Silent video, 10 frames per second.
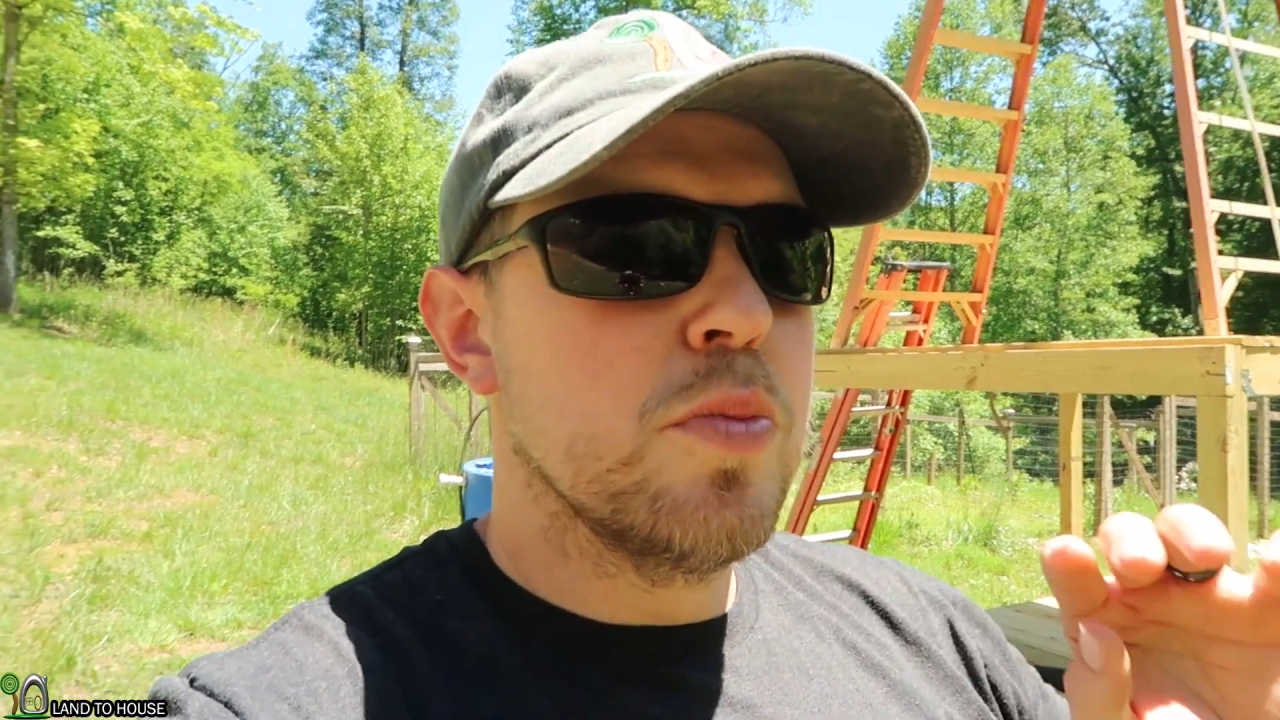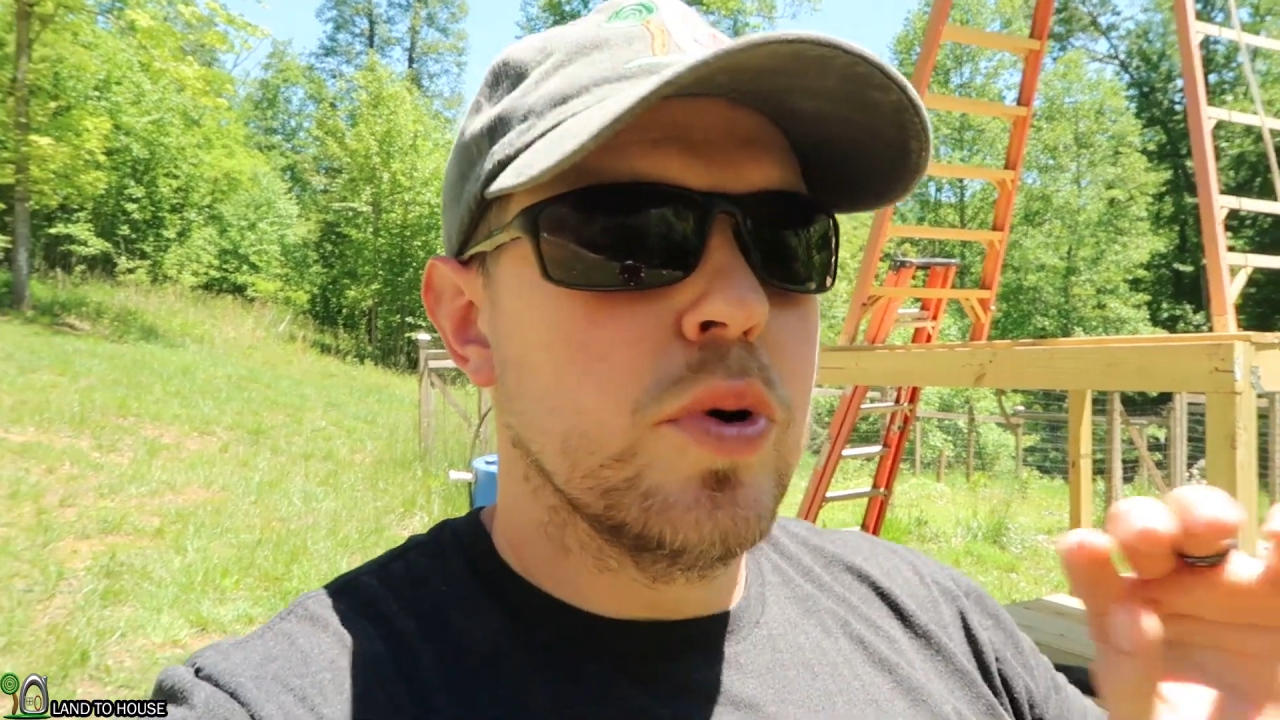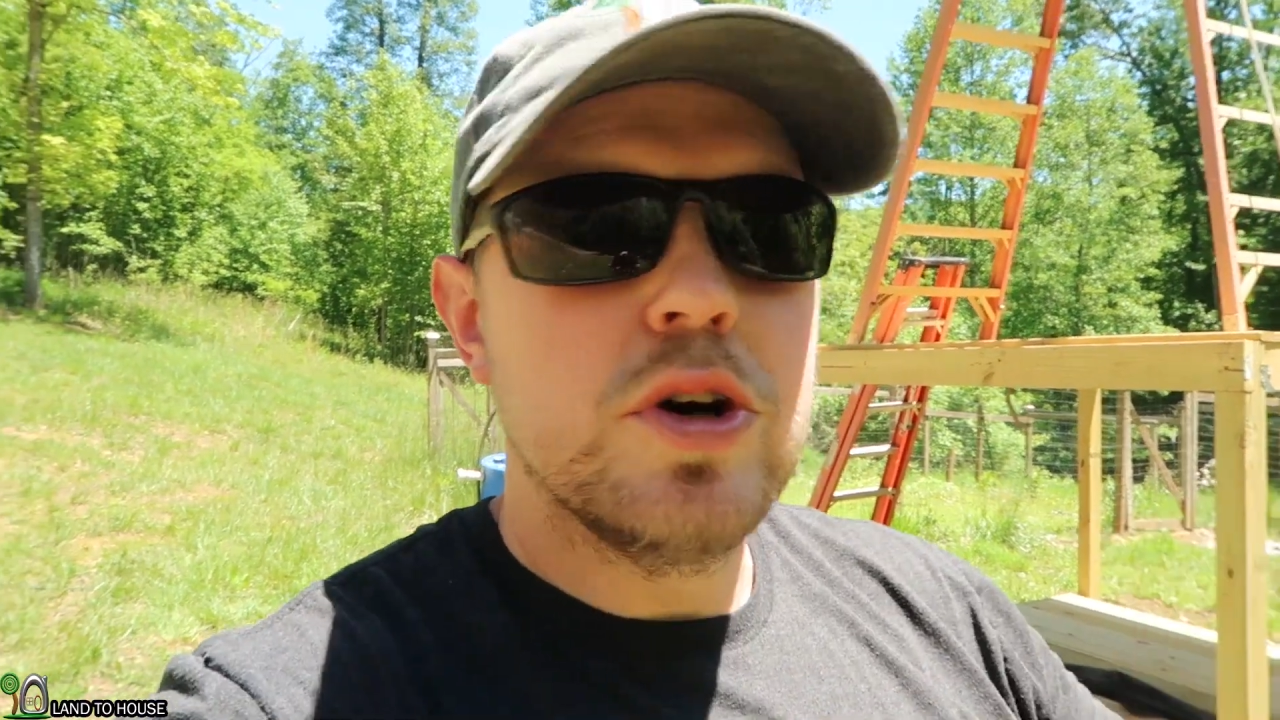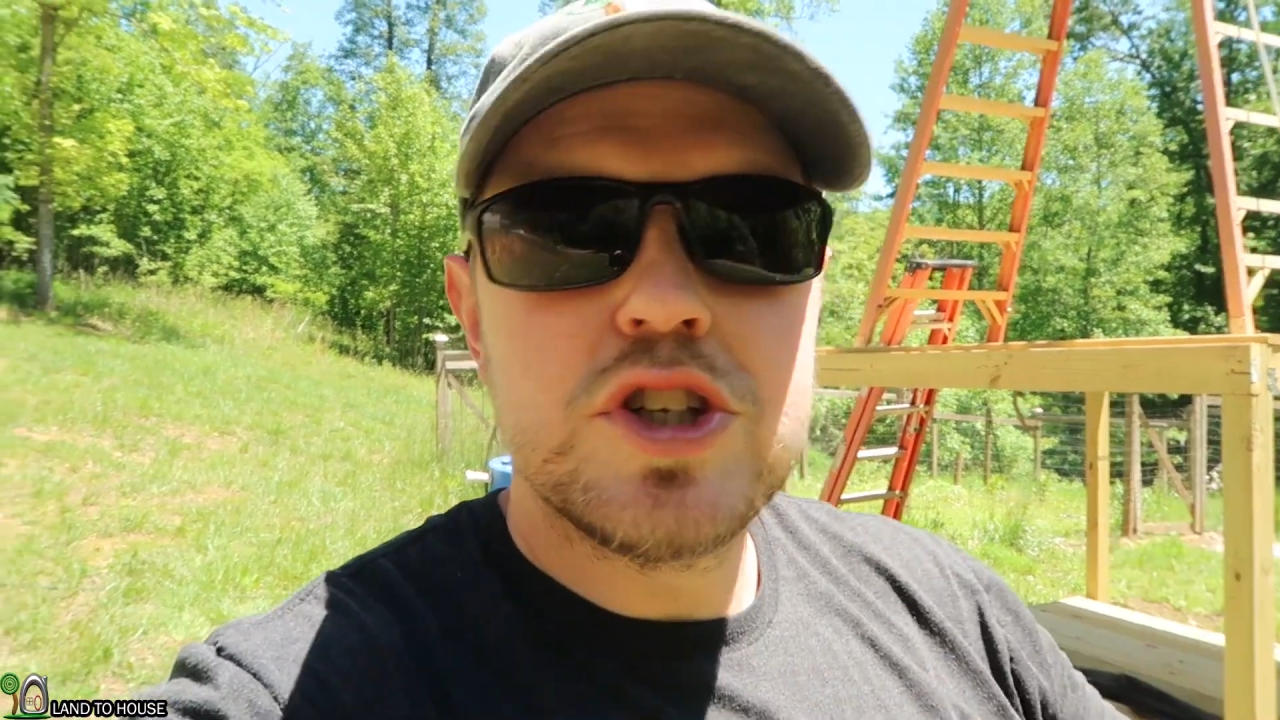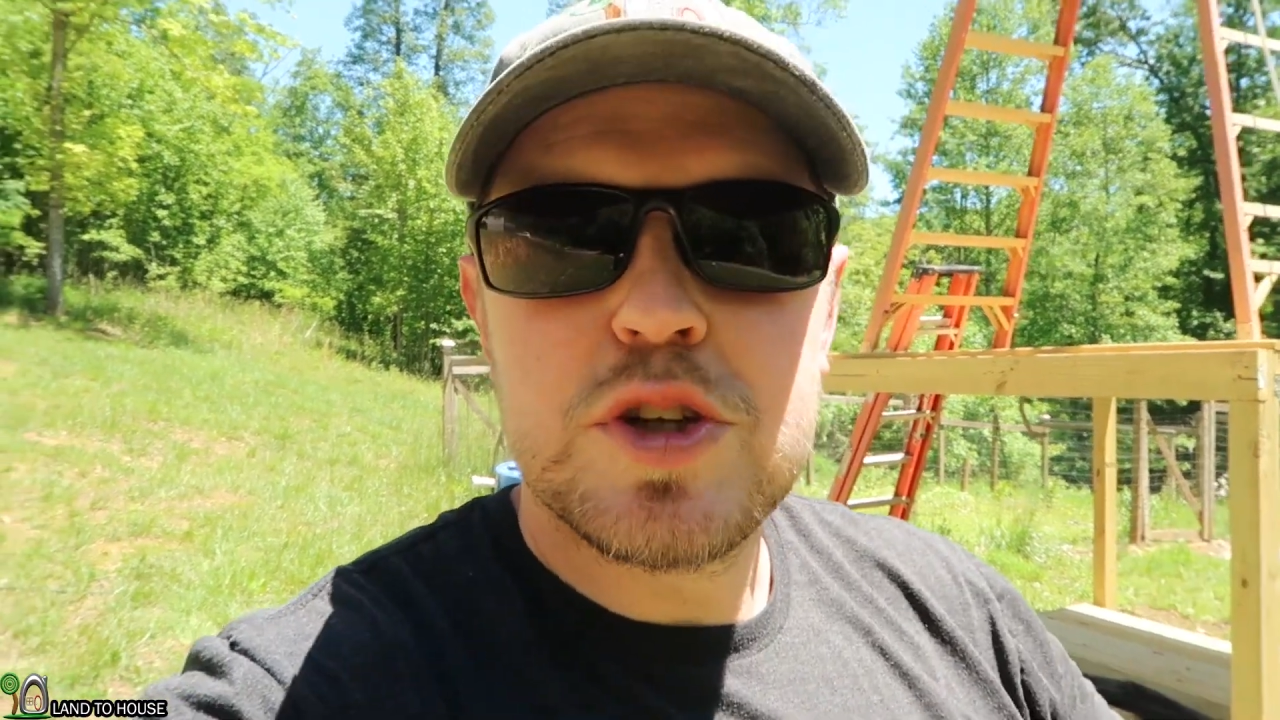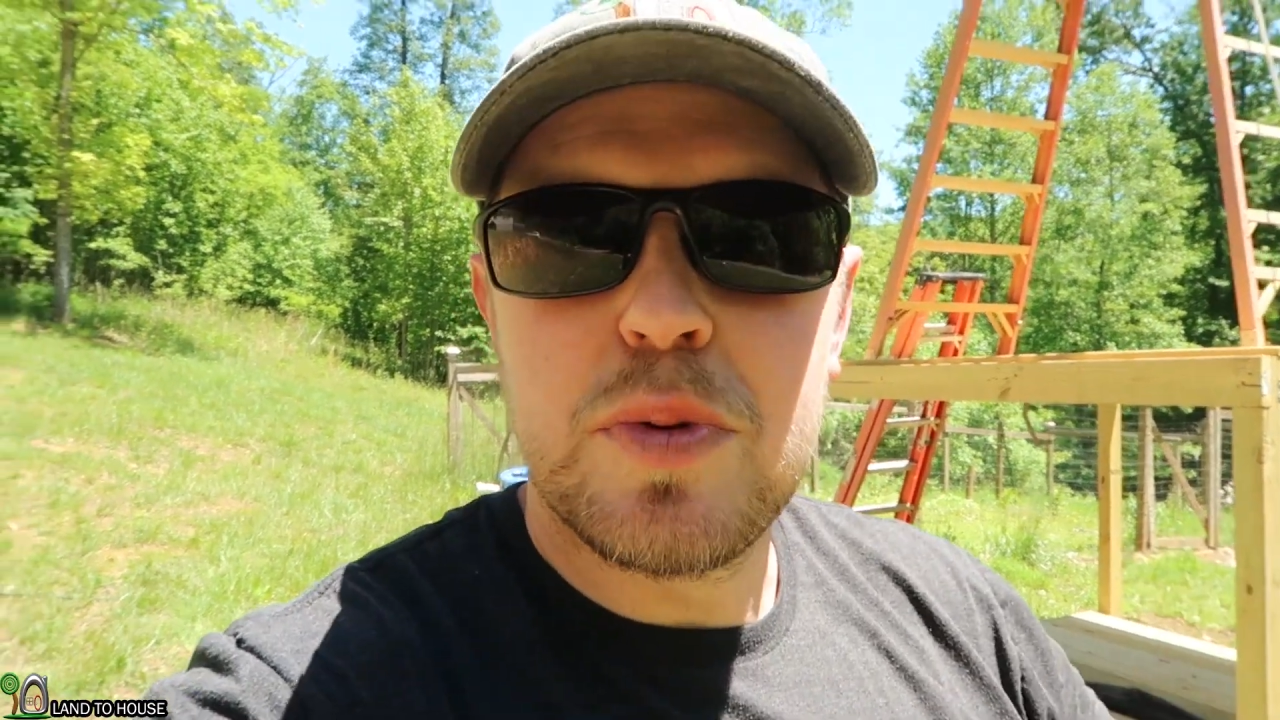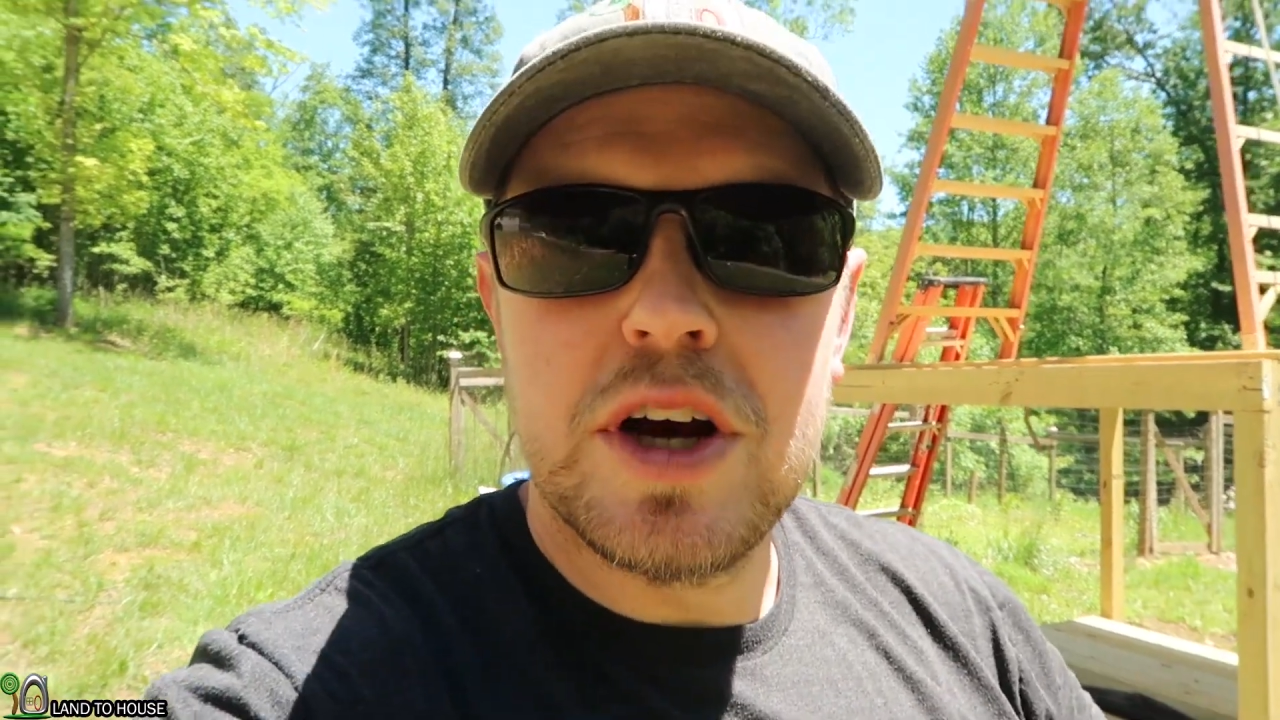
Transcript: push the